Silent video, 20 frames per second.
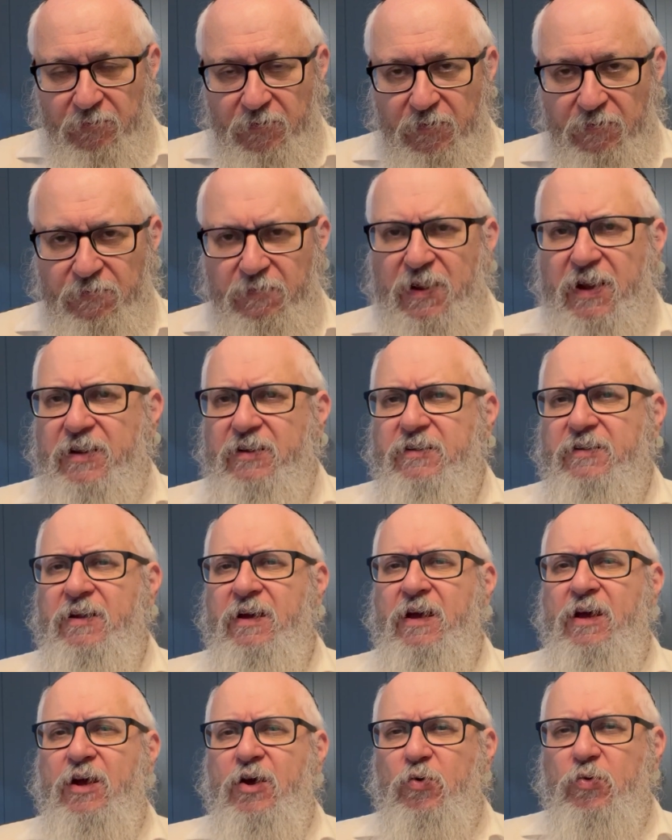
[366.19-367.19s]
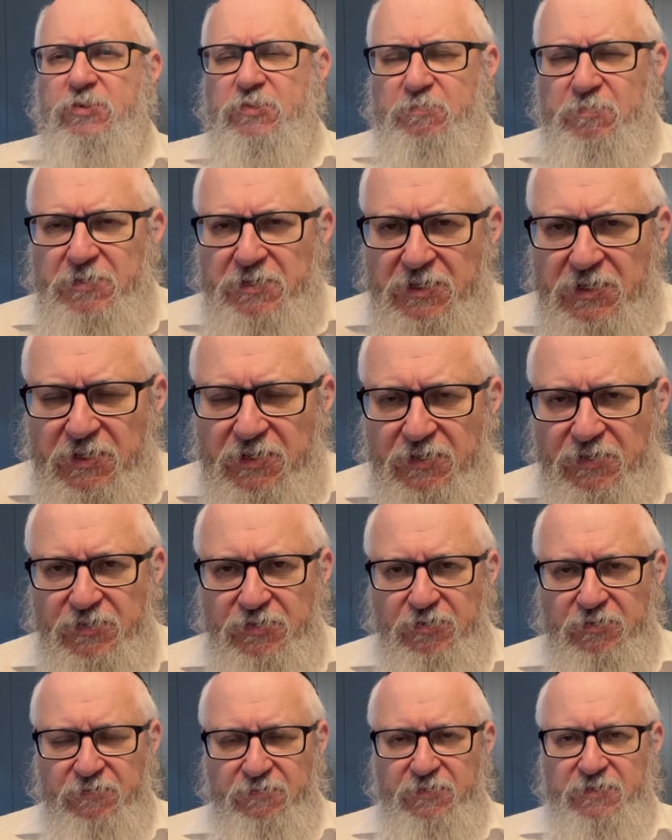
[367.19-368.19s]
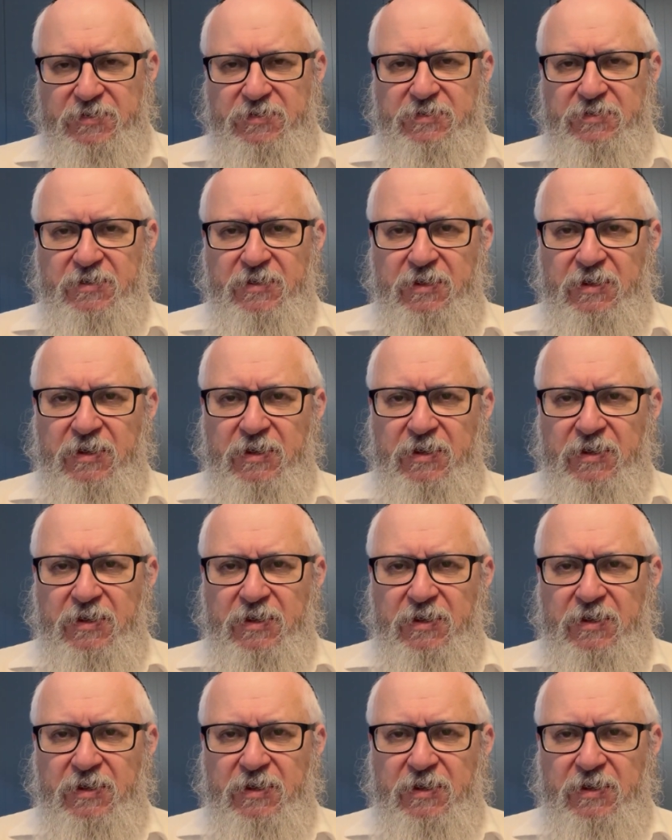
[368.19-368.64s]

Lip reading: find what's beneath the surface.